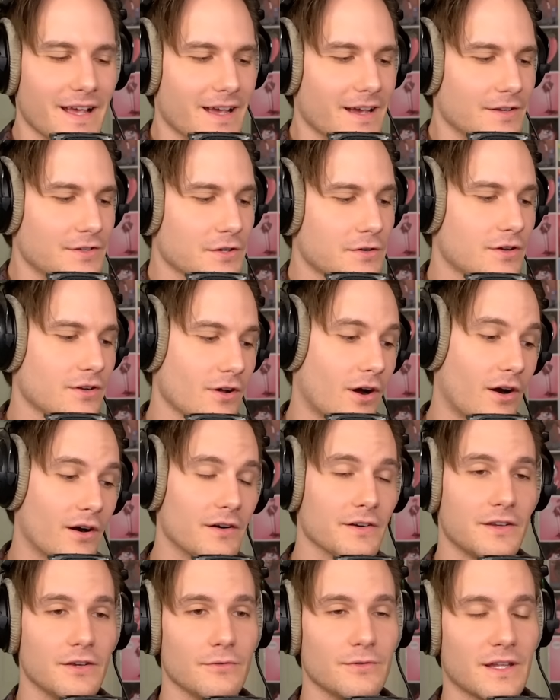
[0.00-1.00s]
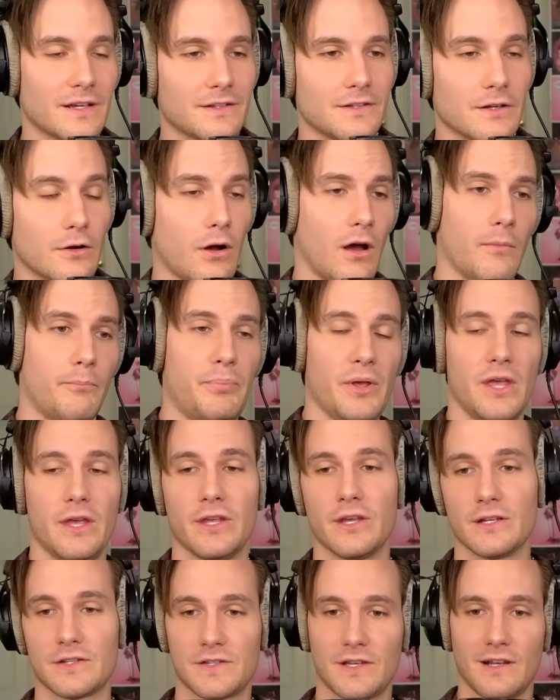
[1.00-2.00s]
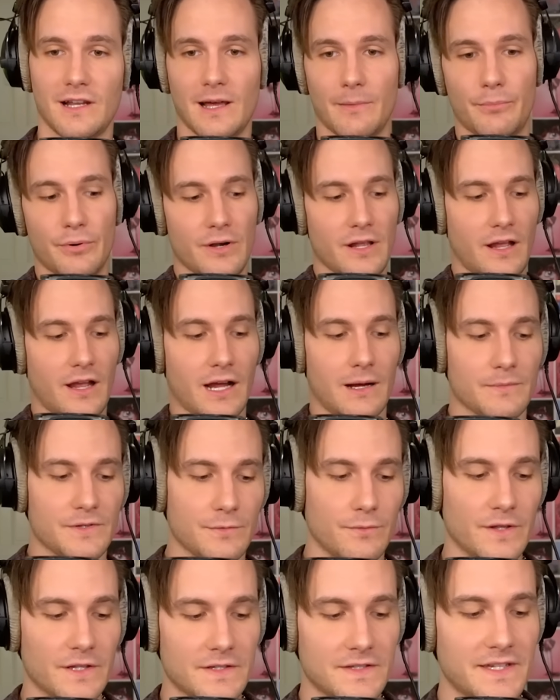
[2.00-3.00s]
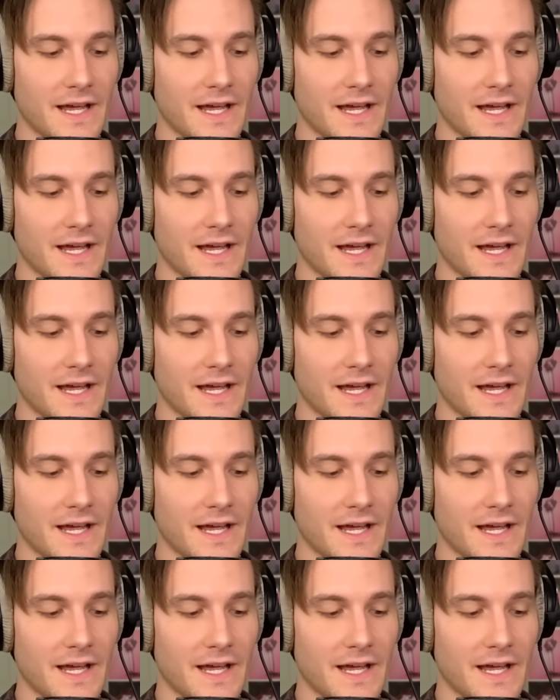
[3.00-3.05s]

You could argue that, you know, oh, being a celebrity comes with its